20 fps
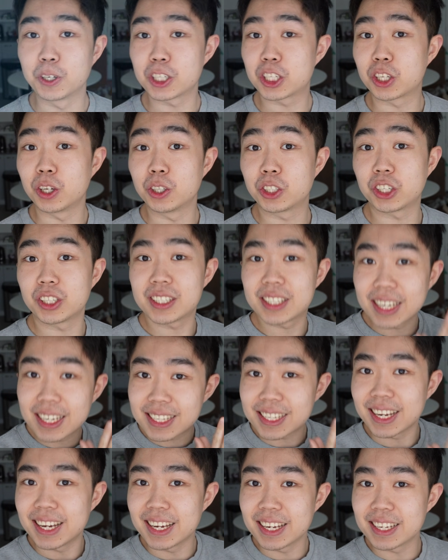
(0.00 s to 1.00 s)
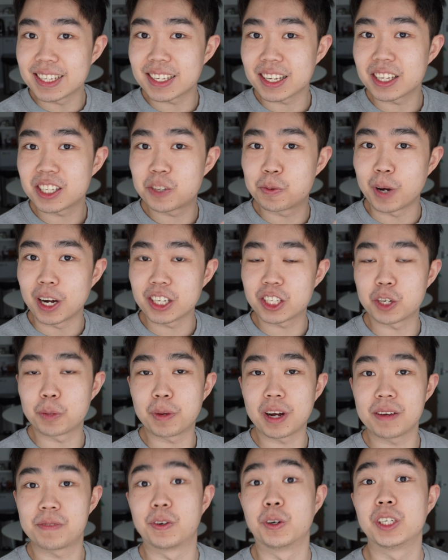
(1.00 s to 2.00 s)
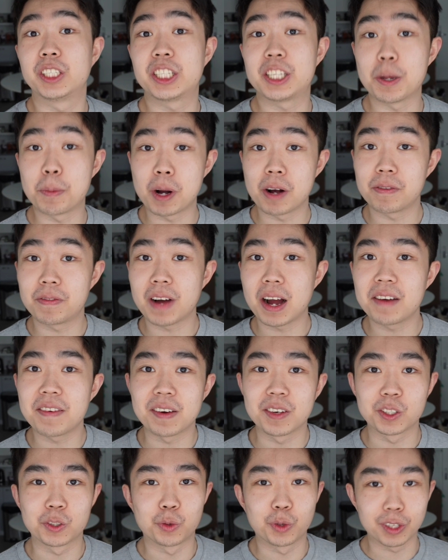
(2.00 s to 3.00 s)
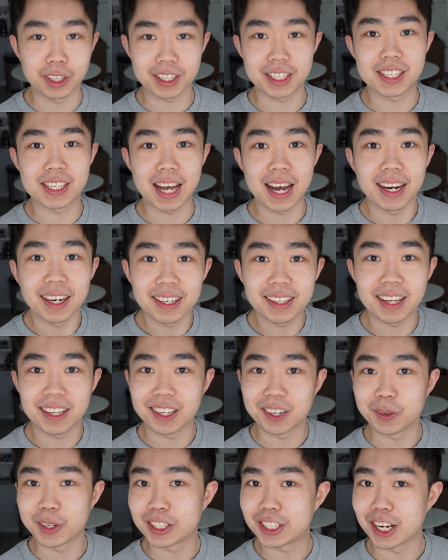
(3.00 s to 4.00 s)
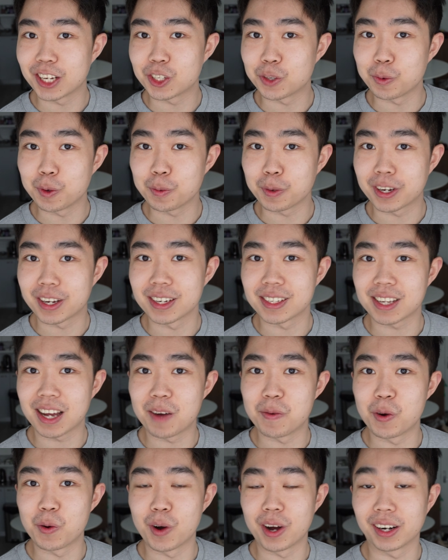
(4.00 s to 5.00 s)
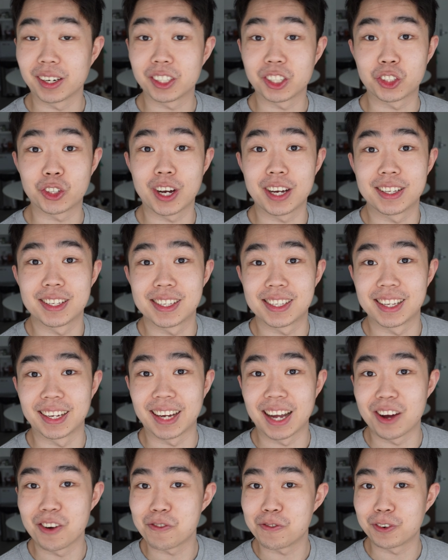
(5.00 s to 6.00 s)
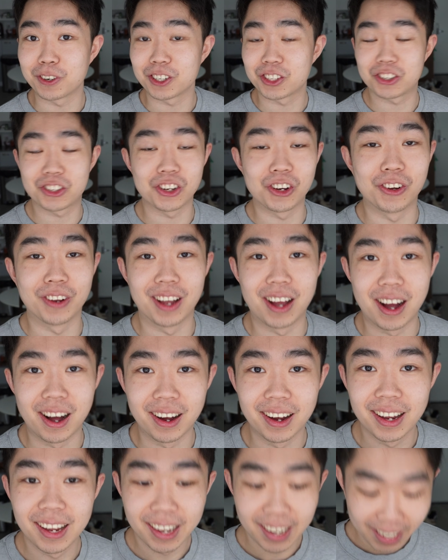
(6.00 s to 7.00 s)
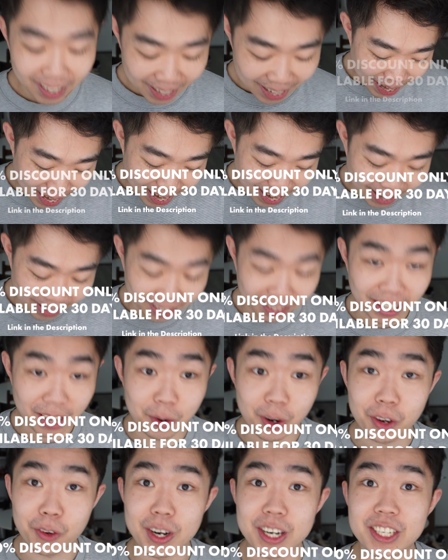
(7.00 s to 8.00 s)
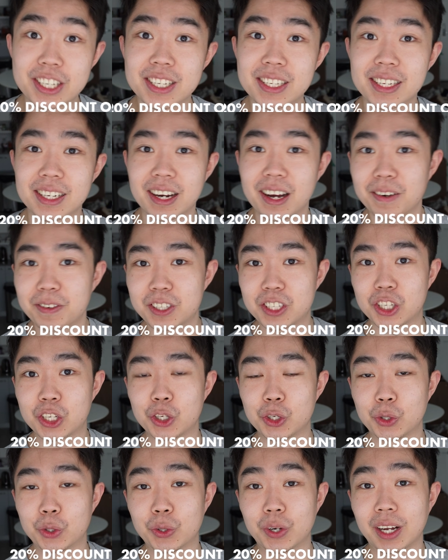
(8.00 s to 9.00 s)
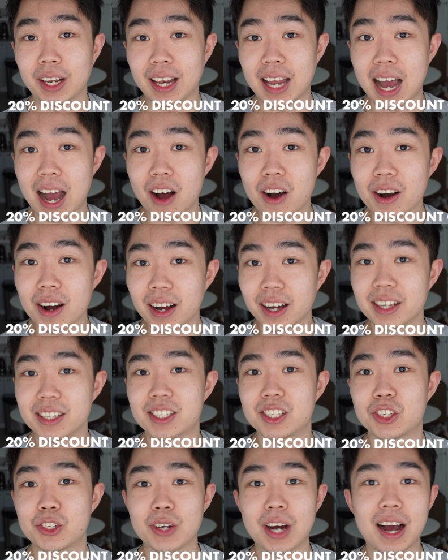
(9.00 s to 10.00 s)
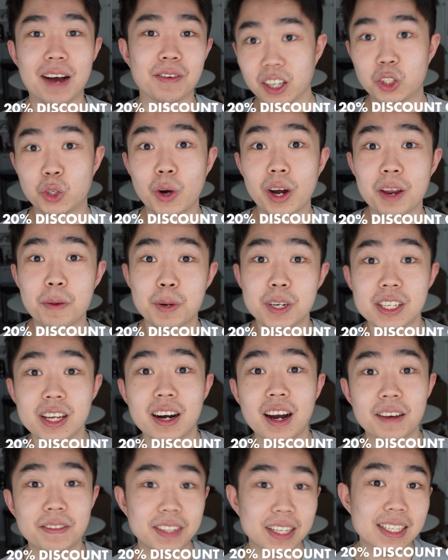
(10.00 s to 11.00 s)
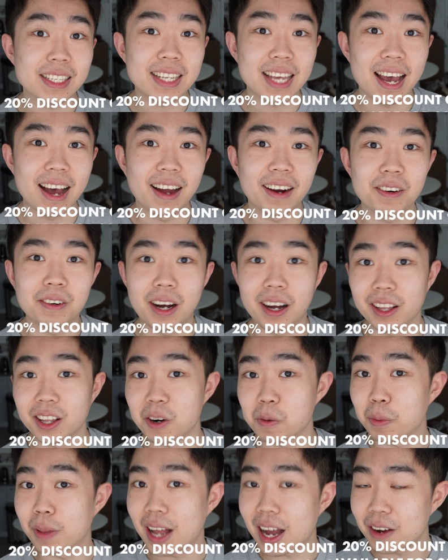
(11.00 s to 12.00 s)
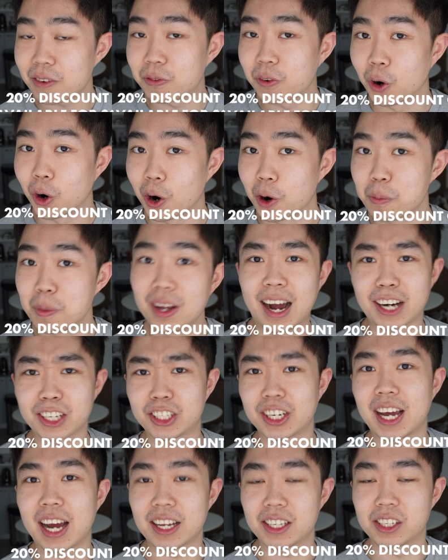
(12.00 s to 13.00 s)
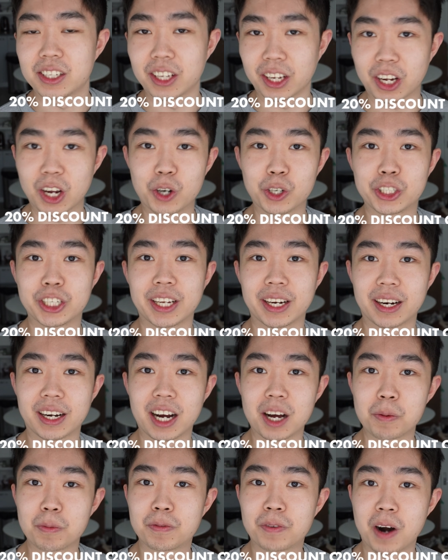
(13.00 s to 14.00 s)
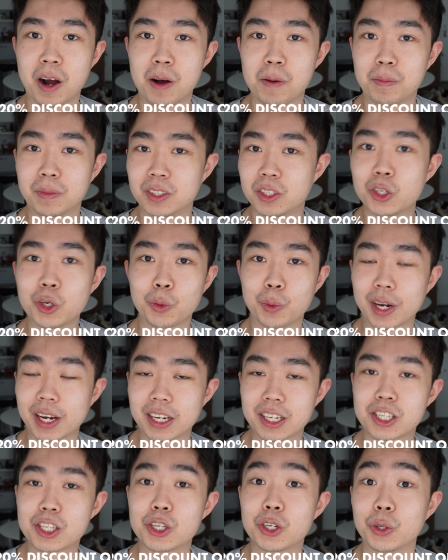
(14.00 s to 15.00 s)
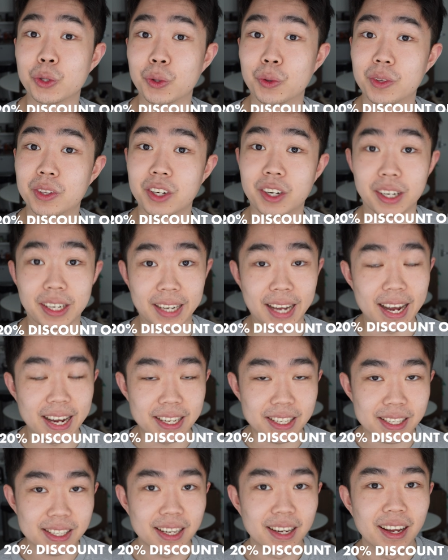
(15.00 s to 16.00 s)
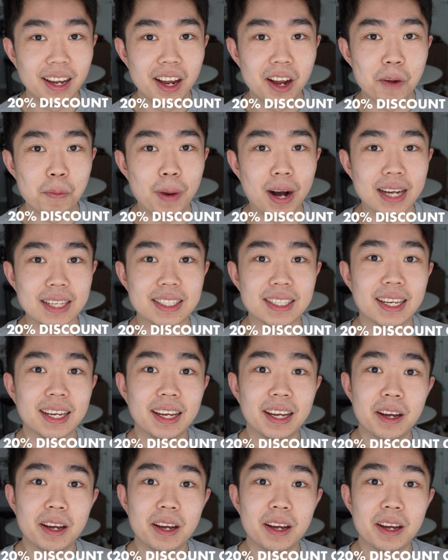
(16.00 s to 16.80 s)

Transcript: disclosure, this is sponsored by Full HTML5. I was really excited that they reached out to me because I've been wanting to try this thing out for so long. And they were gracious enough to allow us to have a 20% off discount on their platform. I actually had to negotiate it up from 2 weeks to 30 days. But